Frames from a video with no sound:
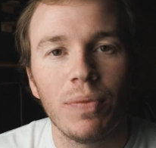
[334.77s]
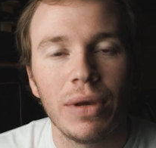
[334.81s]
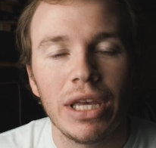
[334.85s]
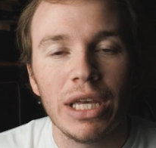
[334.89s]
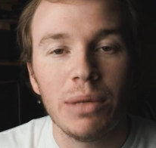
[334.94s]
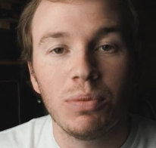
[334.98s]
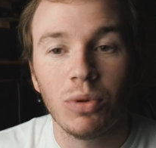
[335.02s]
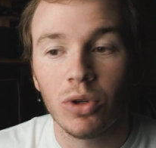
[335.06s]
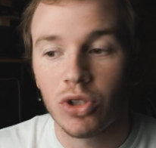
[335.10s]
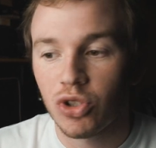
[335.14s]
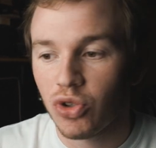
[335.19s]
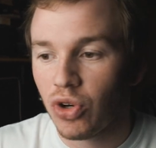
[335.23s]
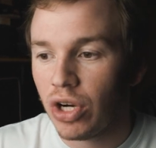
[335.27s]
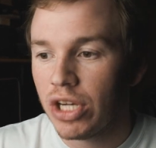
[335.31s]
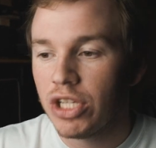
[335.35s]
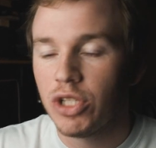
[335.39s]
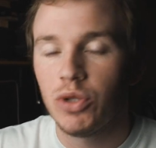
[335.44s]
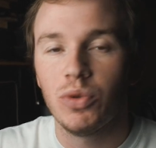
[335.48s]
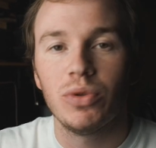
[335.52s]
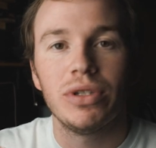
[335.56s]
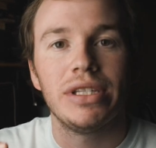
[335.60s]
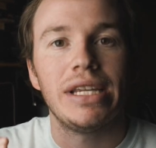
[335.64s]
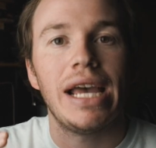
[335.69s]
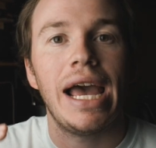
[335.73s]
people trying
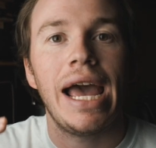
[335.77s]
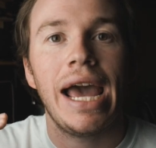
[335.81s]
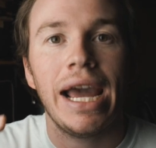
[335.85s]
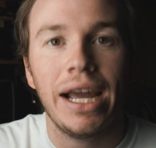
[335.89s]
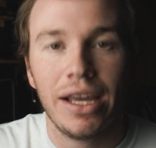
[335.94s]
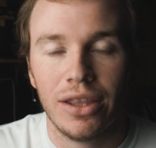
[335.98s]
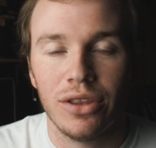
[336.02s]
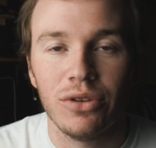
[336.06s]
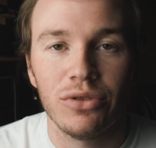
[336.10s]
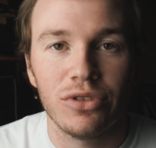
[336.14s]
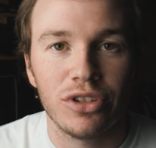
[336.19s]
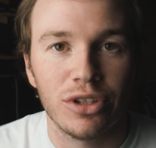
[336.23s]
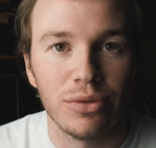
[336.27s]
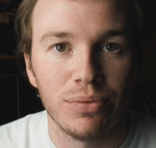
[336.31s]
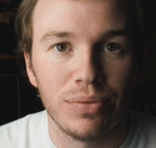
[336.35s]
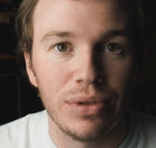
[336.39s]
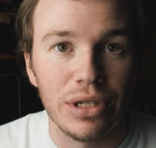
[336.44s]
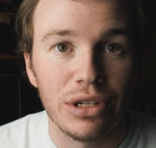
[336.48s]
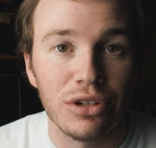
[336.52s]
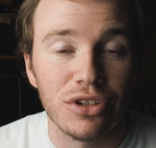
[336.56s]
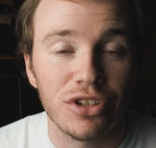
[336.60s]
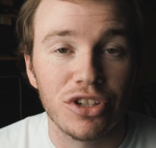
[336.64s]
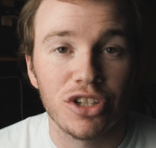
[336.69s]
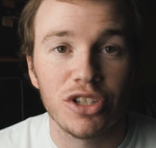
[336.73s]
to attack those
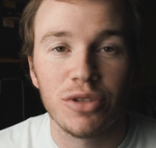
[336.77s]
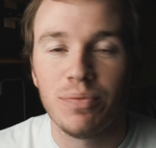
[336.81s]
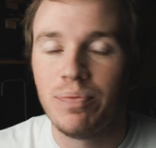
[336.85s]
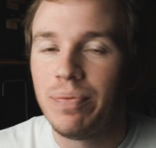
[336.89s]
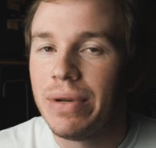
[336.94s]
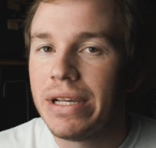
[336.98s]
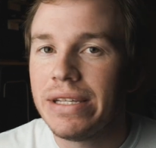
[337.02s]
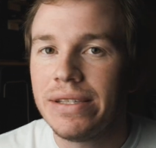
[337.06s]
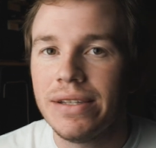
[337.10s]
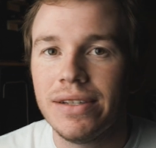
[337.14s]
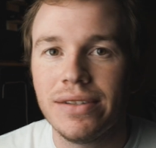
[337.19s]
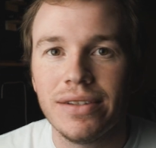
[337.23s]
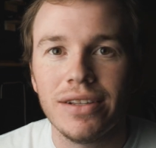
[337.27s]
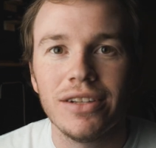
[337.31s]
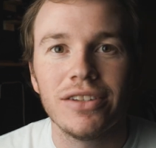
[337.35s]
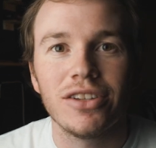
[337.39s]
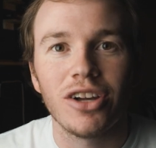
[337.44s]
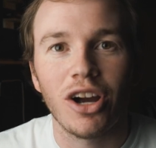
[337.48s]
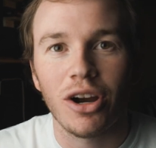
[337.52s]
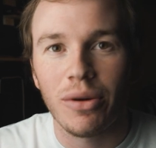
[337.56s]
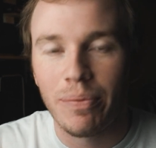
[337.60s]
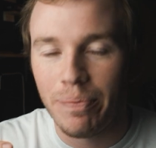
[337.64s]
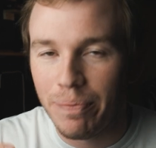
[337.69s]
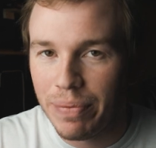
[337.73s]
computers because
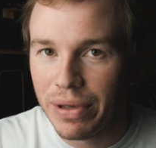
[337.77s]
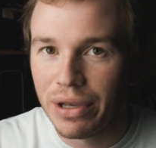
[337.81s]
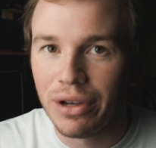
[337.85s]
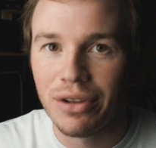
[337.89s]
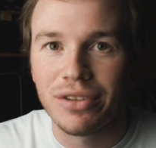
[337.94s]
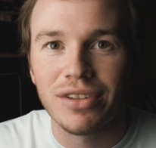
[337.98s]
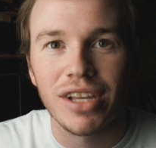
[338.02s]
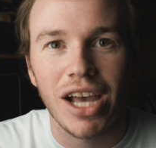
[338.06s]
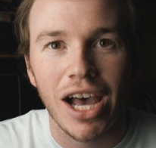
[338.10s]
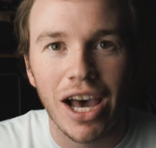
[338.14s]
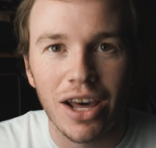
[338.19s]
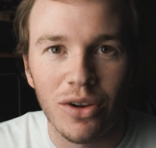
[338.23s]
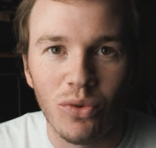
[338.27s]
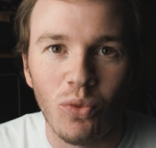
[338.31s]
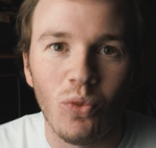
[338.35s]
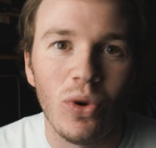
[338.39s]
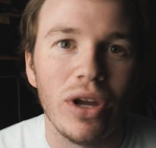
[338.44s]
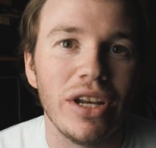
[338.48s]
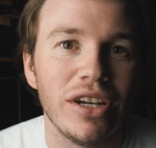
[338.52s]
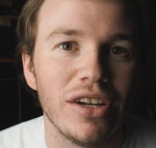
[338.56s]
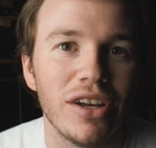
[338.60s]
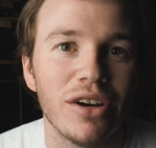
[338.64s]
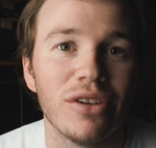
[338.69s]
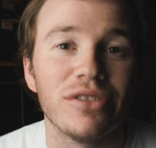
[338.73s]
businesses are built on
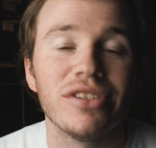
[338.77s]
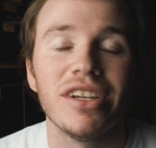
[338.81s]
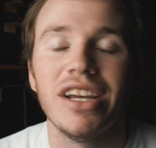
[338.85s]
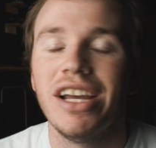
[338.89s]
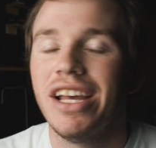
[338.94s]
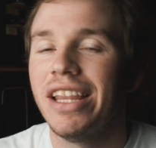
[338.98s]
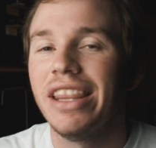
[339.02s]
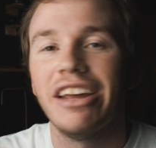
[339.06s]
Windows.